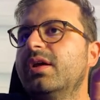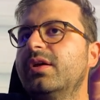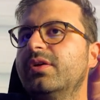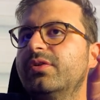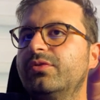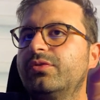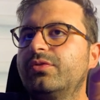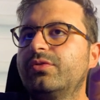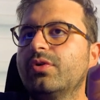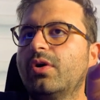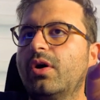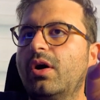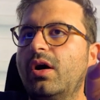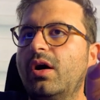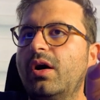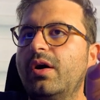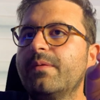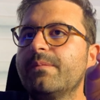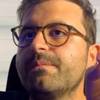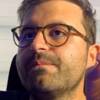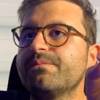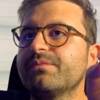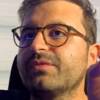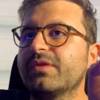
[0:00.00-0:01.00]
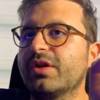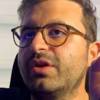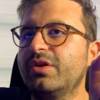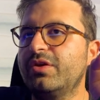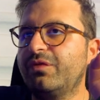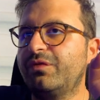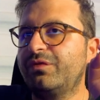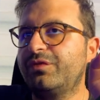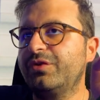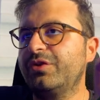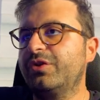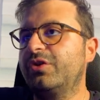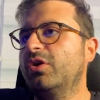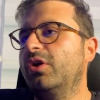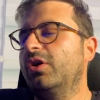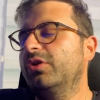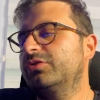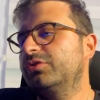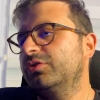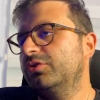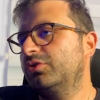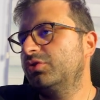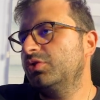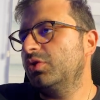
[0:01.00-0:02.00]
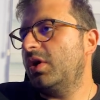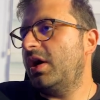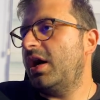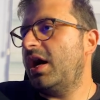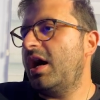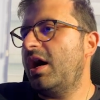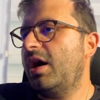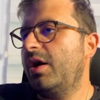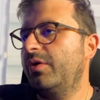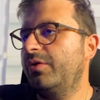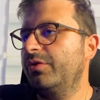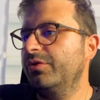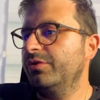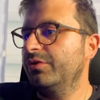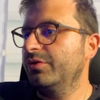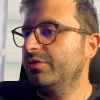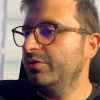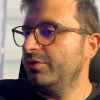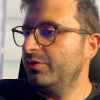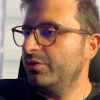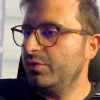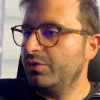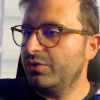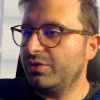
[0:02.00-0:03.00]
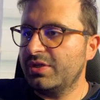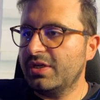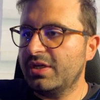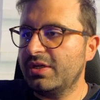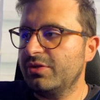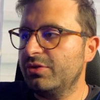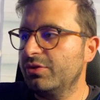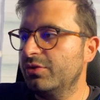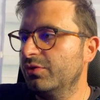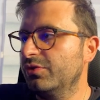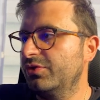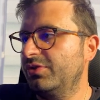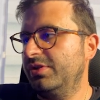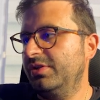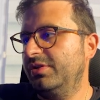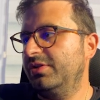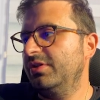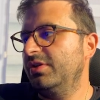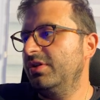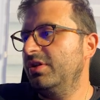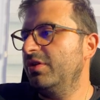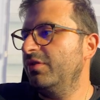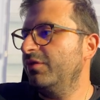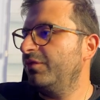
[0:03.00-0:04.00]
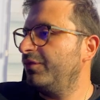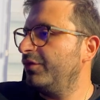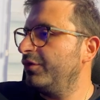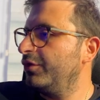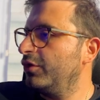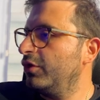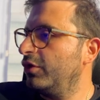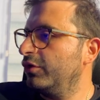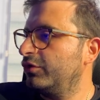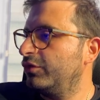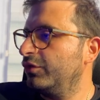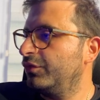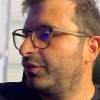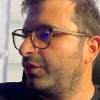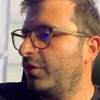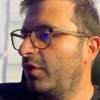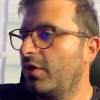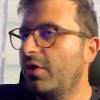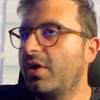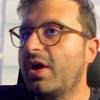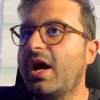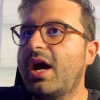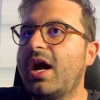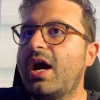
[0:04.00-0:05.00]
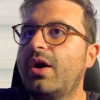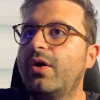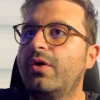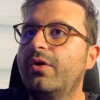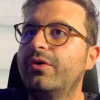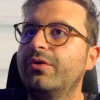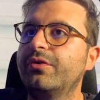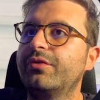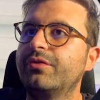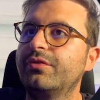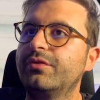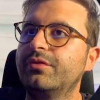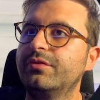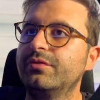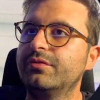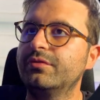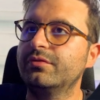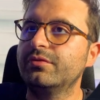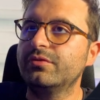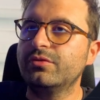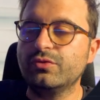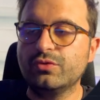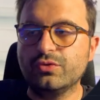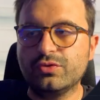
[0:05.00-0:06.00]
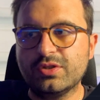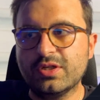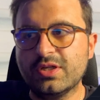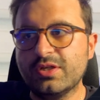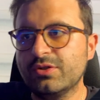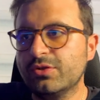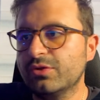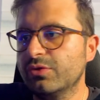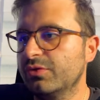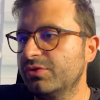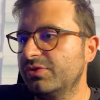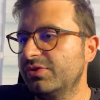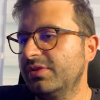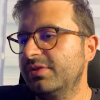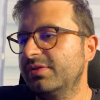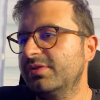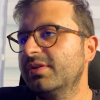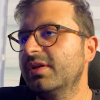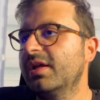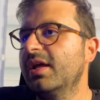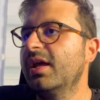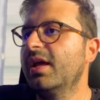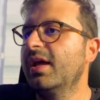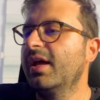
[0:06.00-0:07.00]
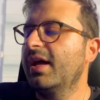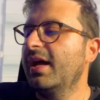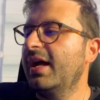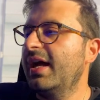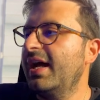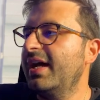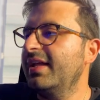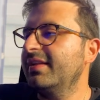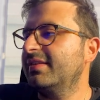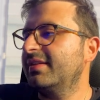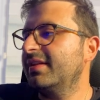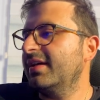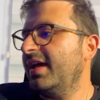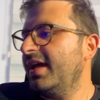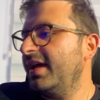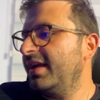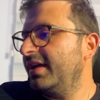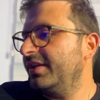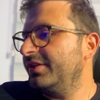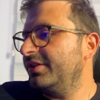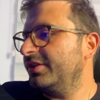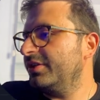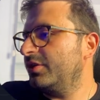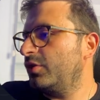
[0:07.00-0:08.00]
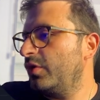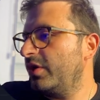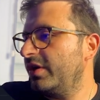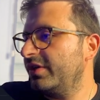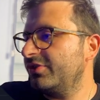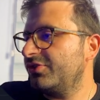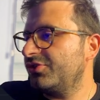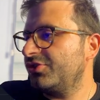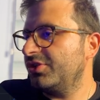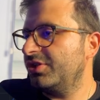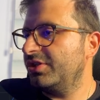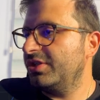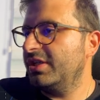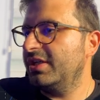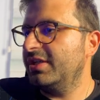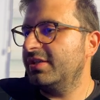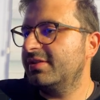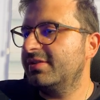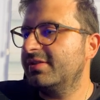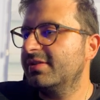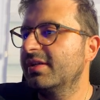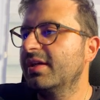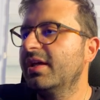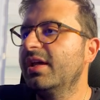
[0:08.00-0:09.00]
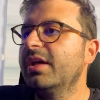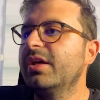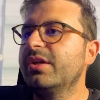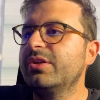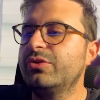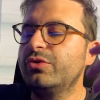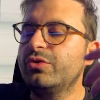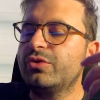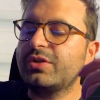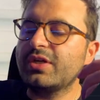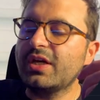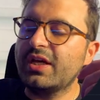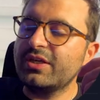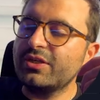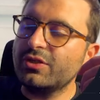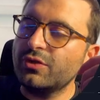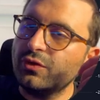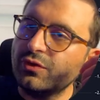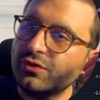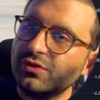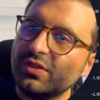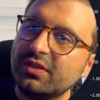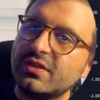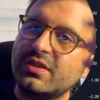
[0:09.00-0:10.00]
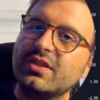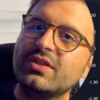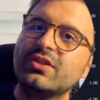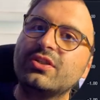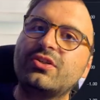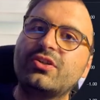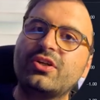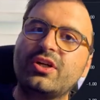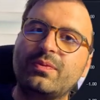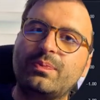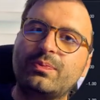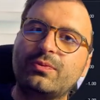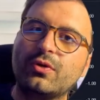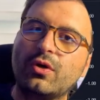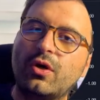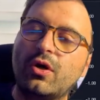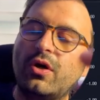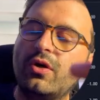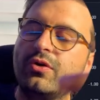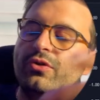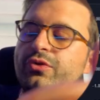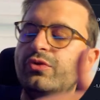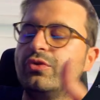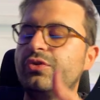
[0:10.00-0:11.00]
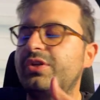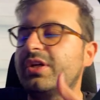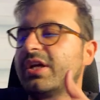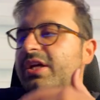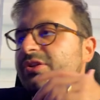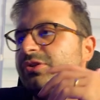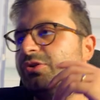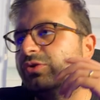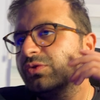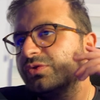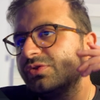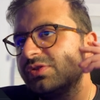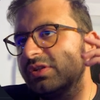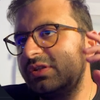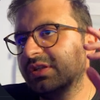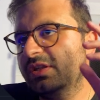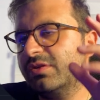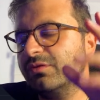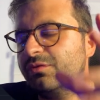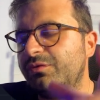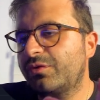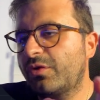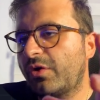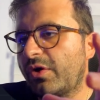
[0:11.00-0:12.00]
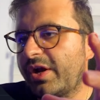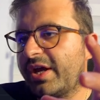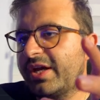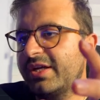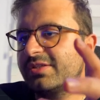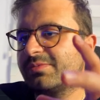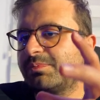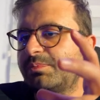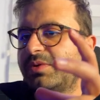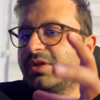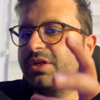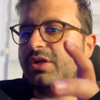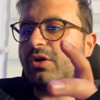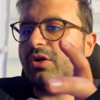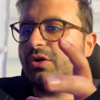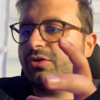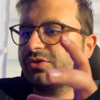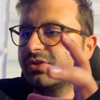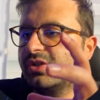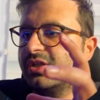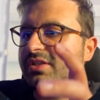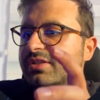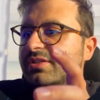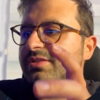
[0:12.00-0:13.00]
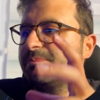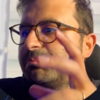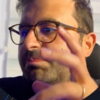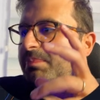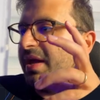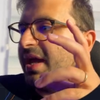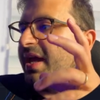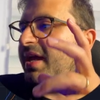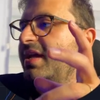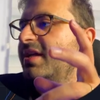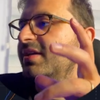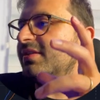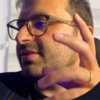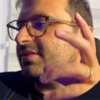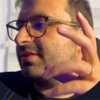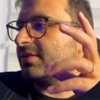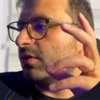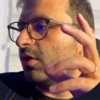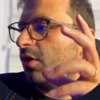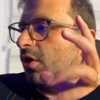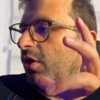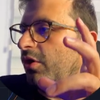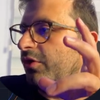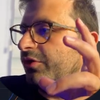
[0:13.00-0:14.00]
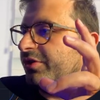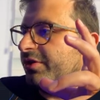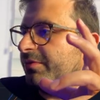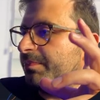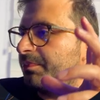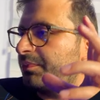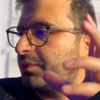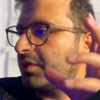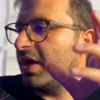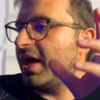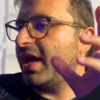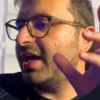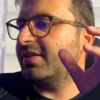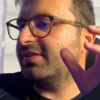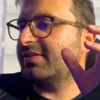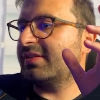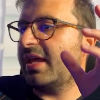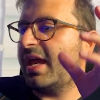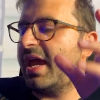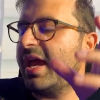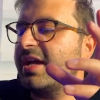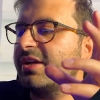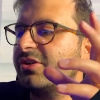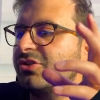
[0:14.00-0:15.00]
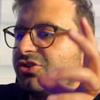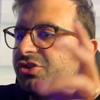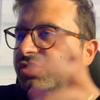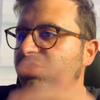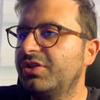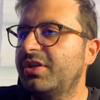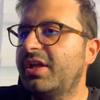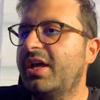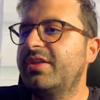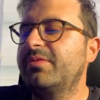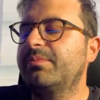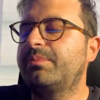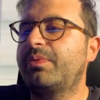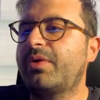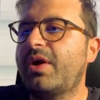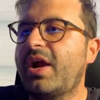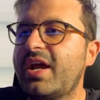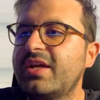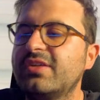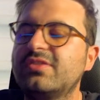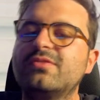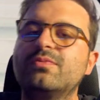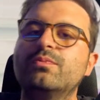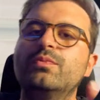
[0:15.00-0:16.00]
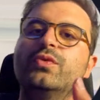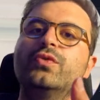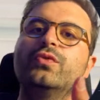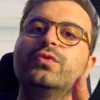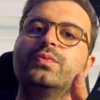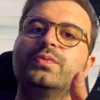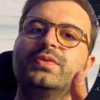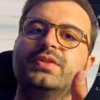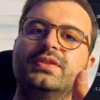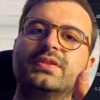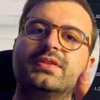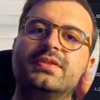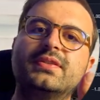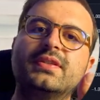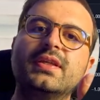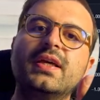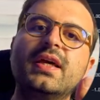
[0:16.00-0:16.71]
so if you go to two hour you can use it if you go to four hour you can use it and another question is you can use it in crypto you can use it in forex because it's based on the price action and price movements